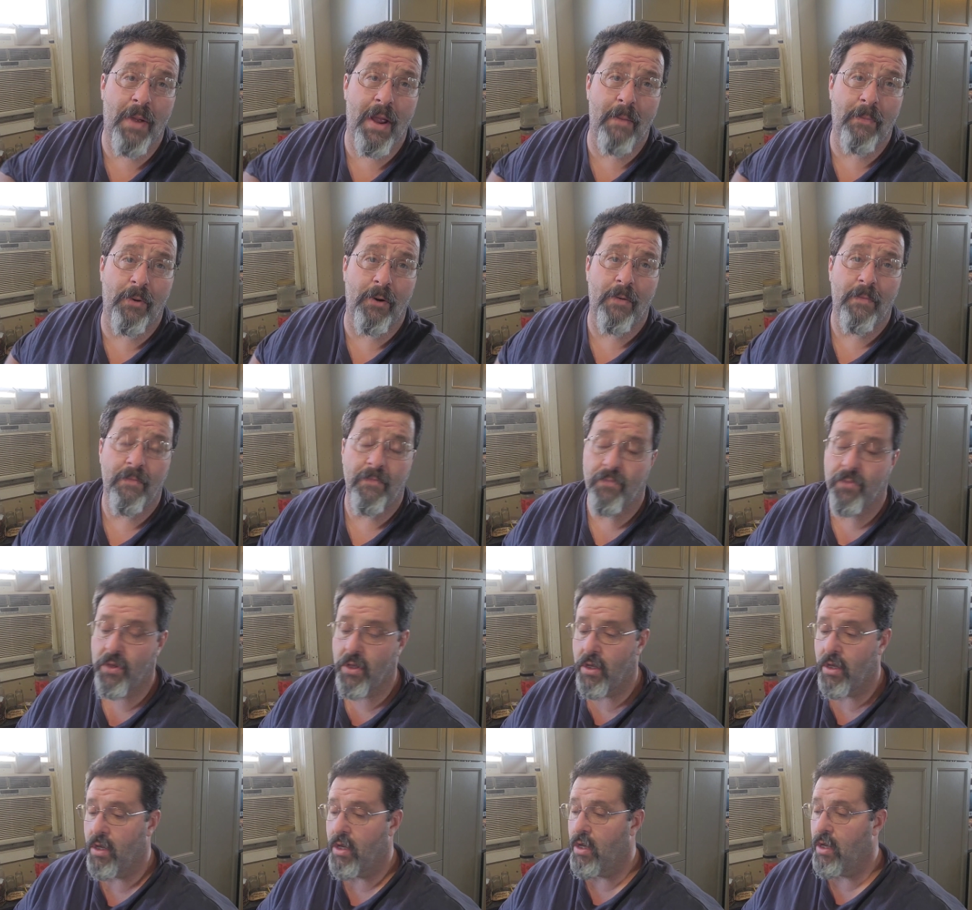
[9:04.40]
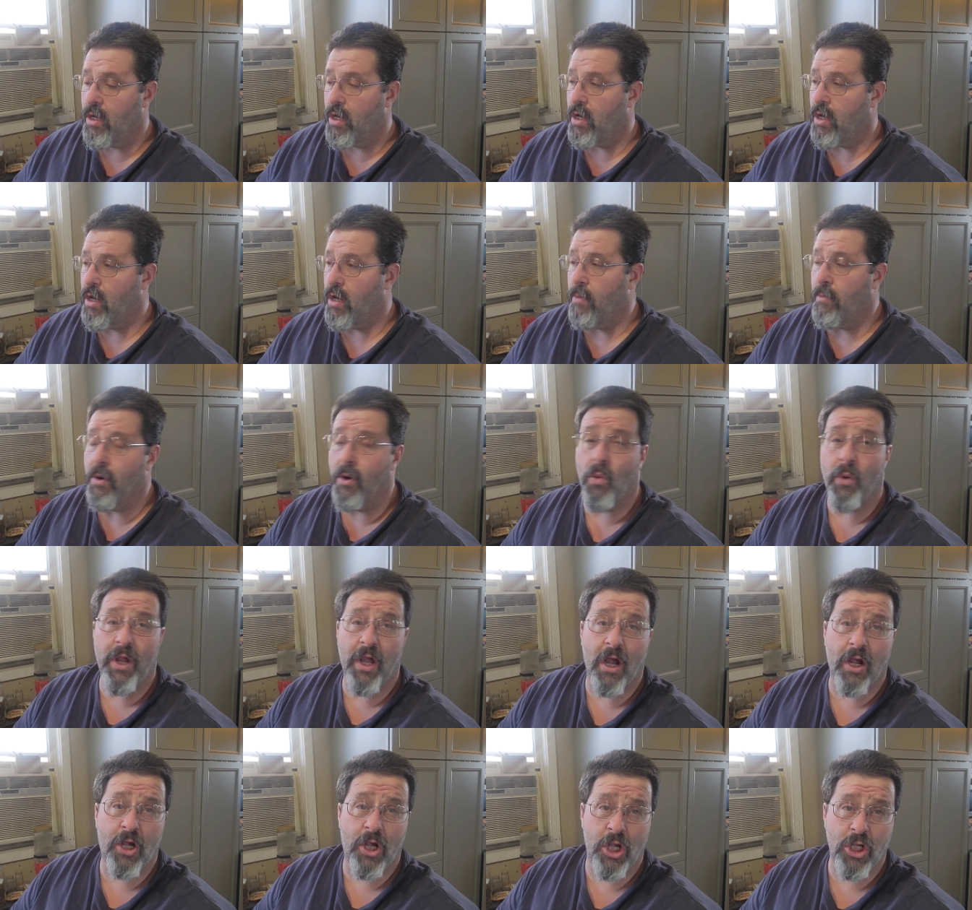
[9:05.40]
pepper. But we
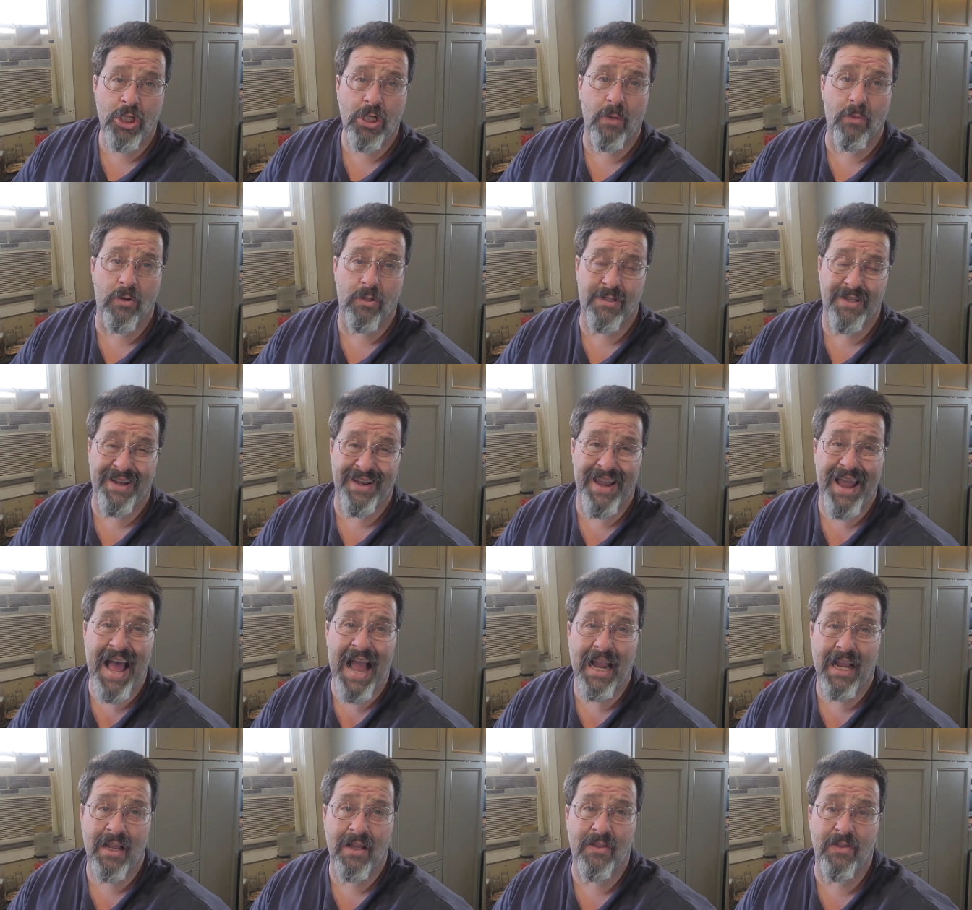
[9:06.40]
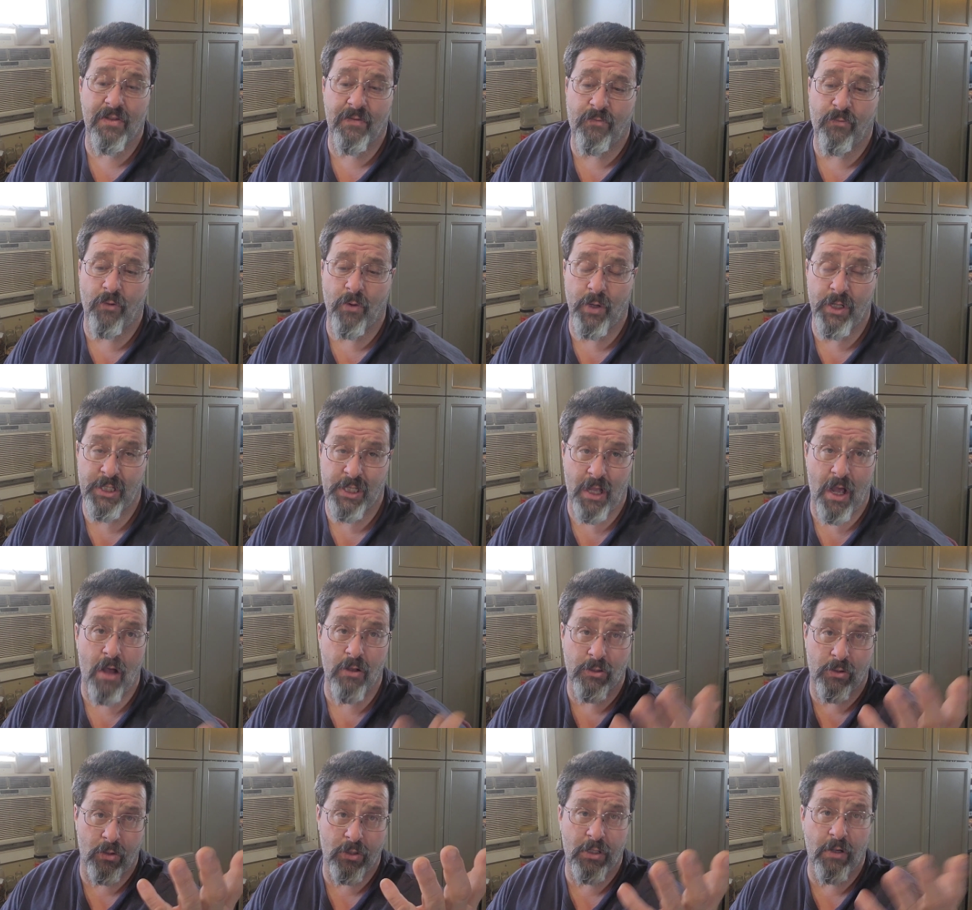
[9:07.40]
got customers that like we
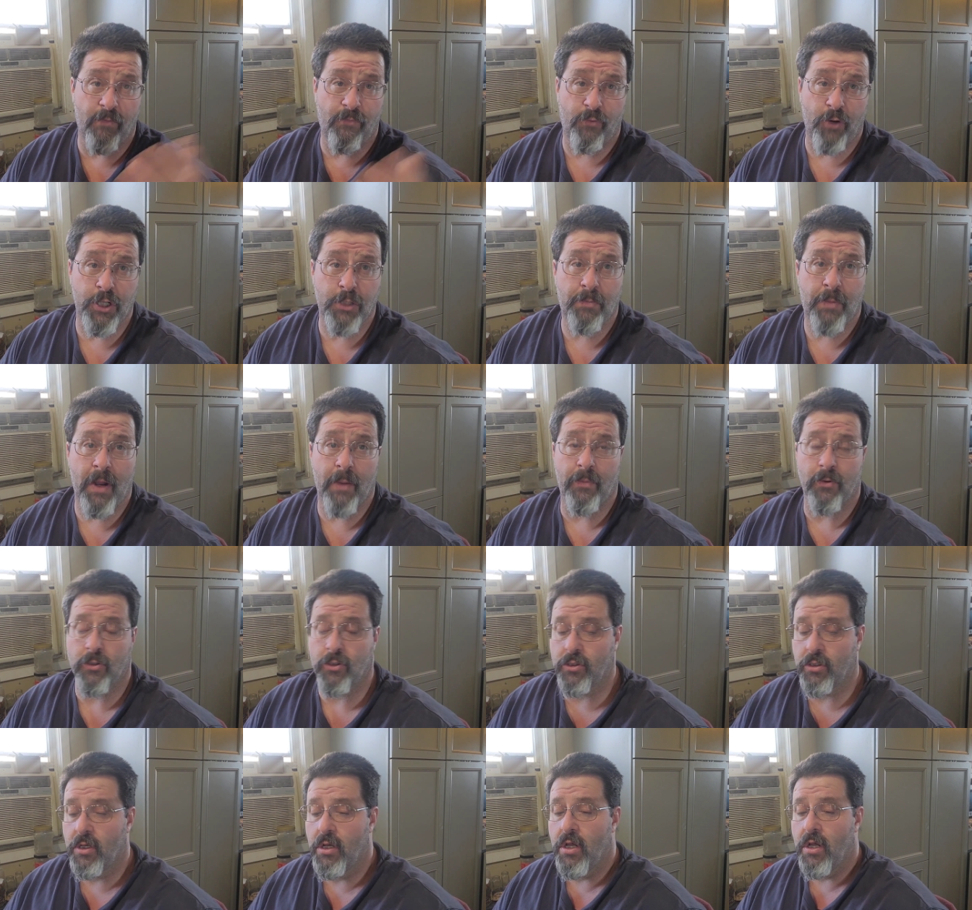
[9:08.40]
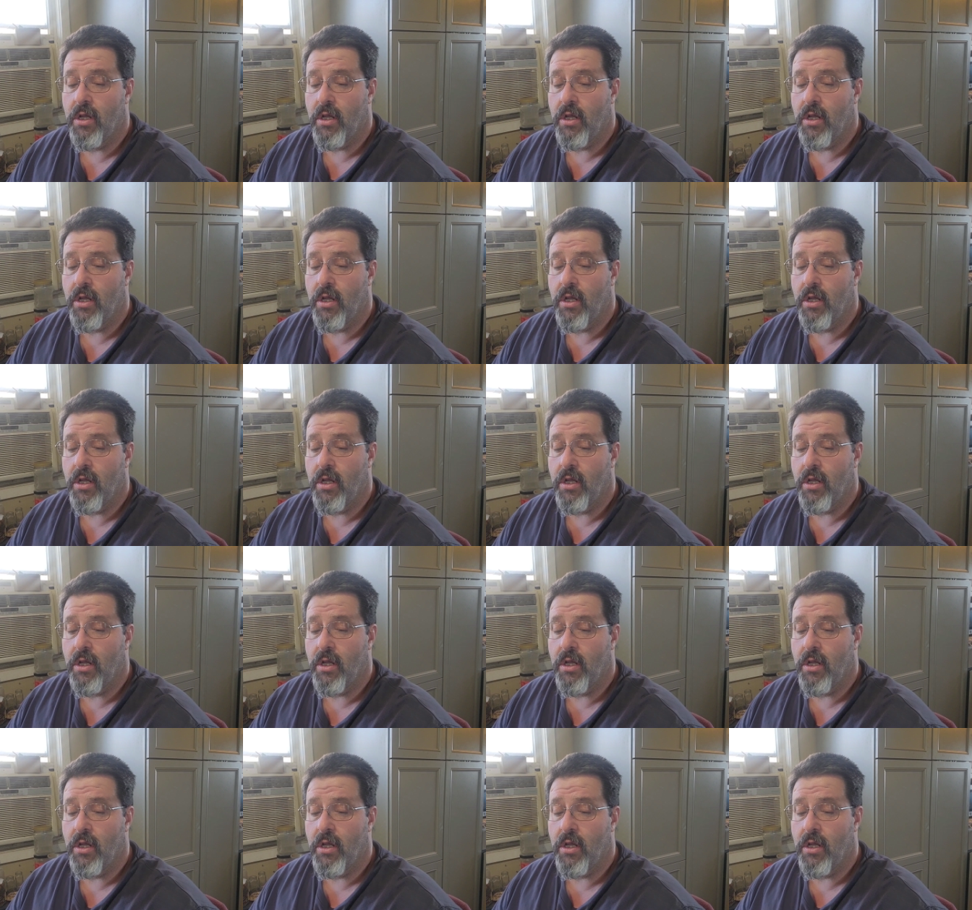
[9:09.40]
also sell fresh peppers.